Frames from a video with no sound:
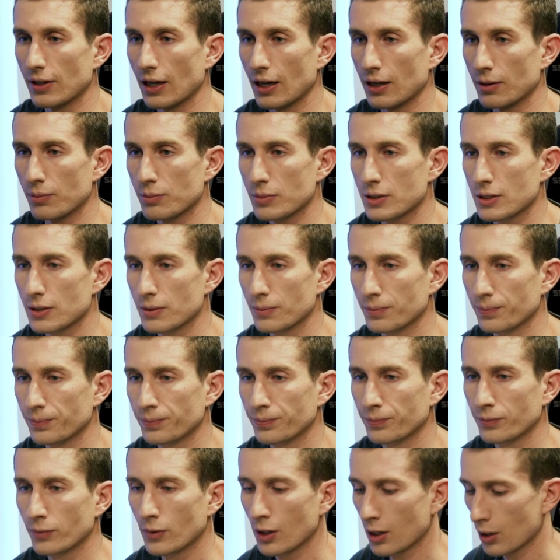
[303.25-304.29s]
games.
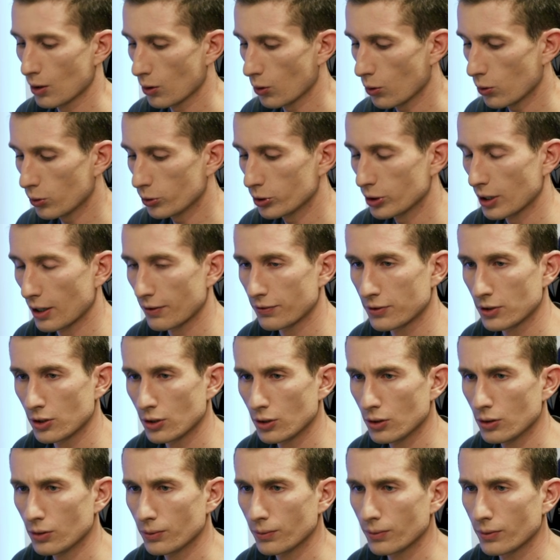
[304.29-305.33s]
All you have to
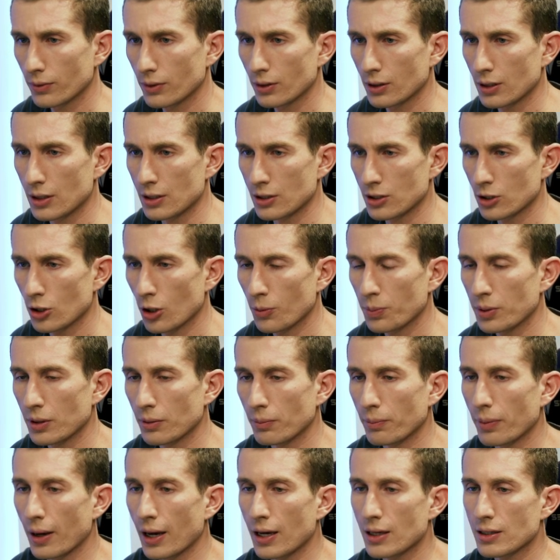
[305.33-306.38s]
do is copy
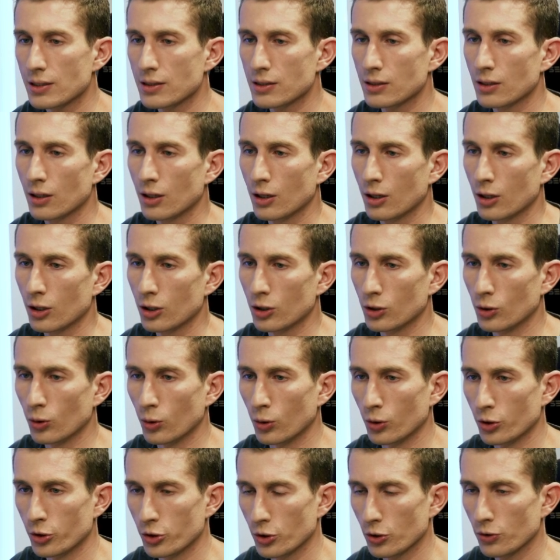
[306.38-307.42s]
and paste
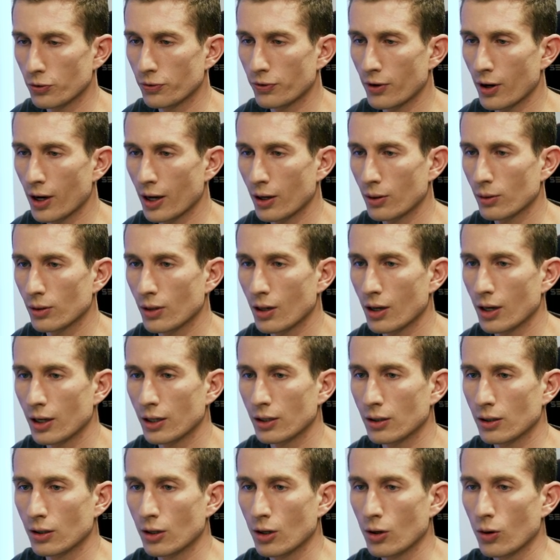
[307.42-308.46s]
your do file
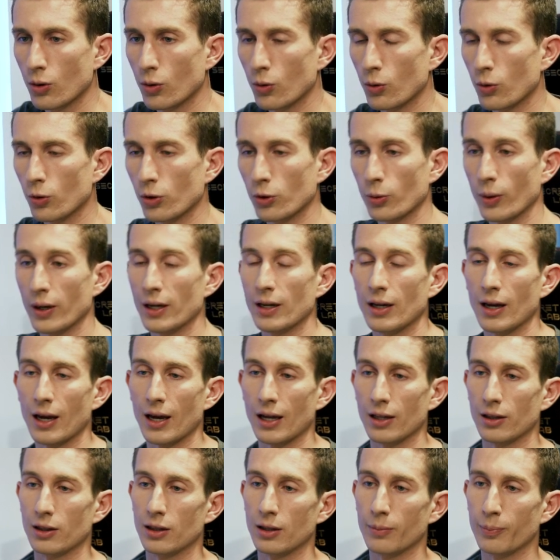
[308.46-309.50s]
line all the way
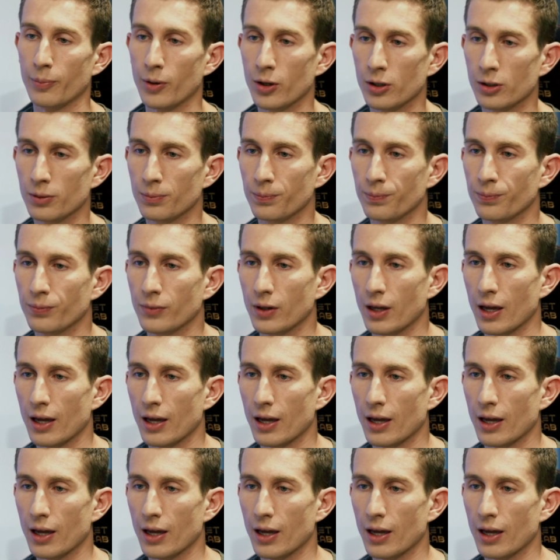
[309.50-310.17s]
at the bottom,